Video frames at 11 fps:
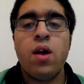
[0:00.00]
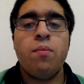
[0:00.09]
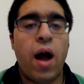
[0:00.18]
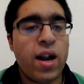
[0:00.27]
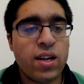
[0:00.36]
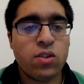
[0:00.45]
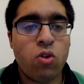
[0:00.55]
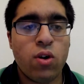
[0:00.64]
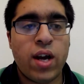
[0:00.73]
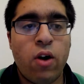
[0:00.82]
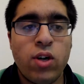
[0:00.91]
and it's
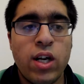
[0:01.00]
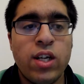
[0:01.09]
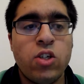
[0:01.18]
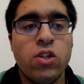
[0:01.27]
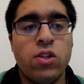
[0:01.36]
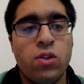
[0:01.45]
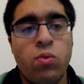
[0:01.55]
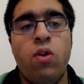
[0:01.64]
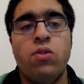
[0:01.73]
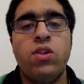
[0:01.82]
got calculations as well.